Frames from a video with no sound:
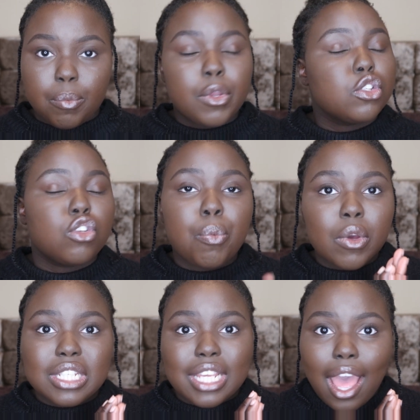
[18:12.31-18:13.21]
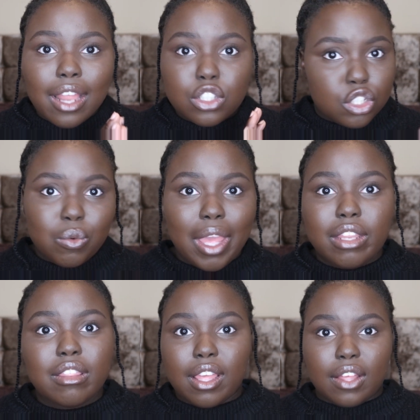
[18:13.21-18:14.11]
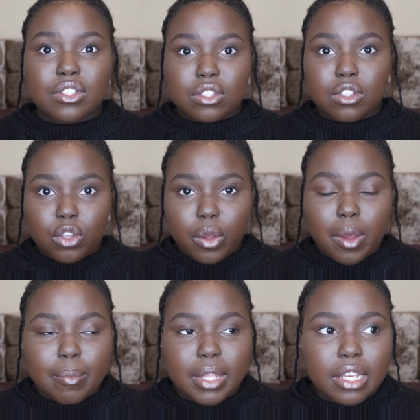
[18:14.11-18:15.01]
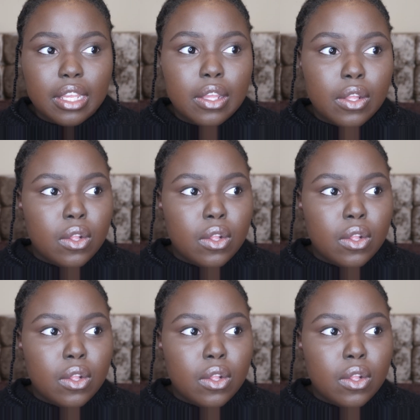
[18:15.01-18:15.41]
because your body can't do anything else, you know what I mean?